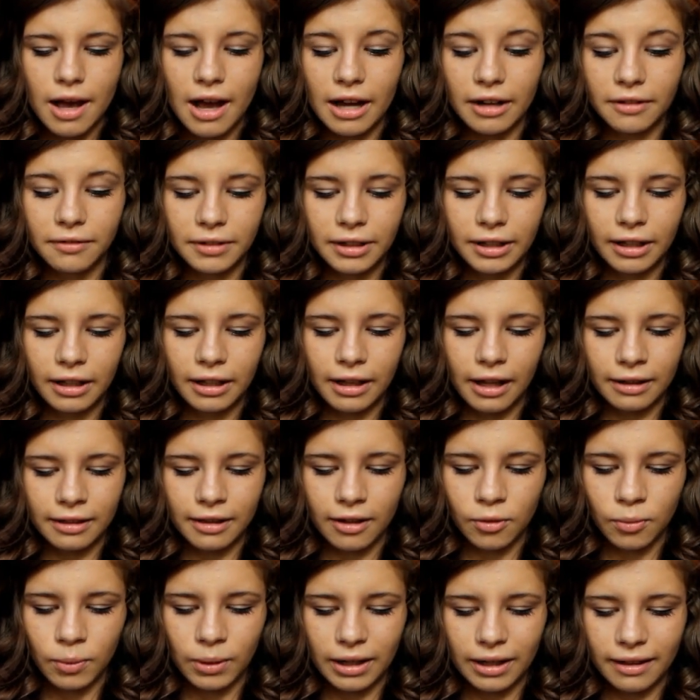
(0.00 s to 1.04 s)
I really like
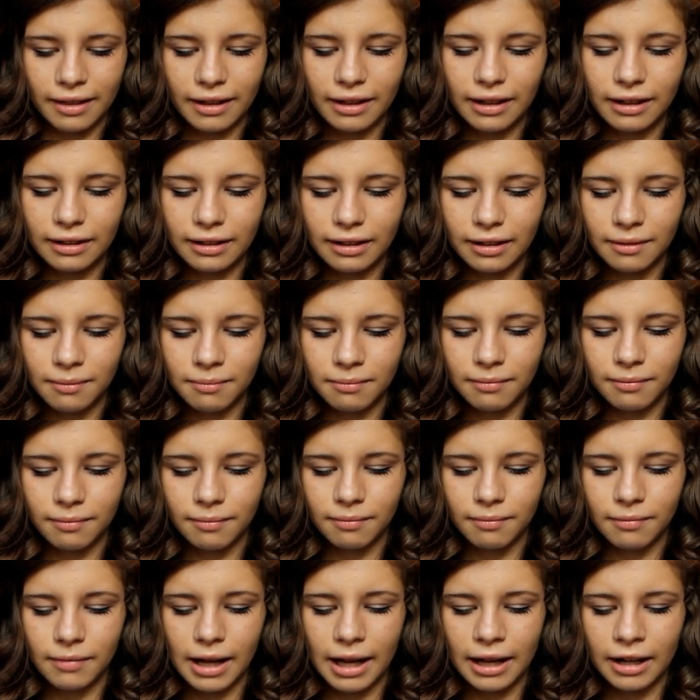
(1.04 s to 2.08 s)
this one. I think
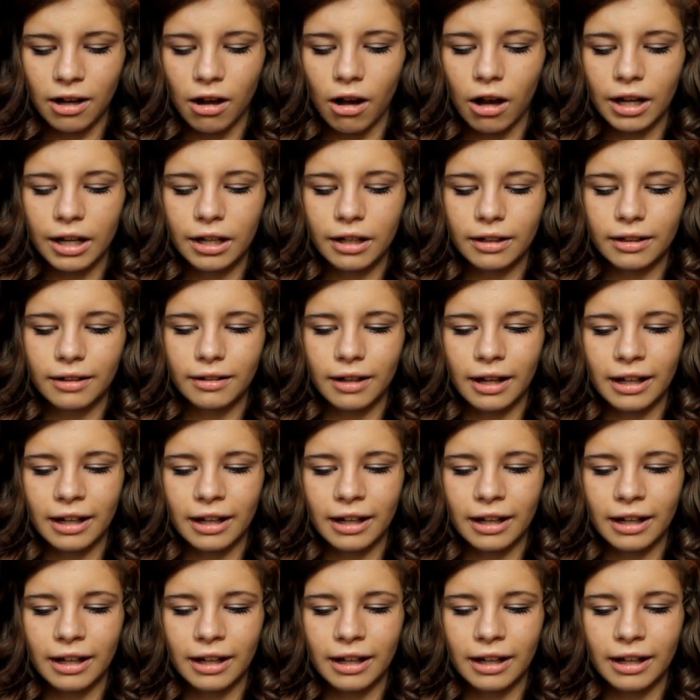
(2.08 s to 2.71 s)
I got it.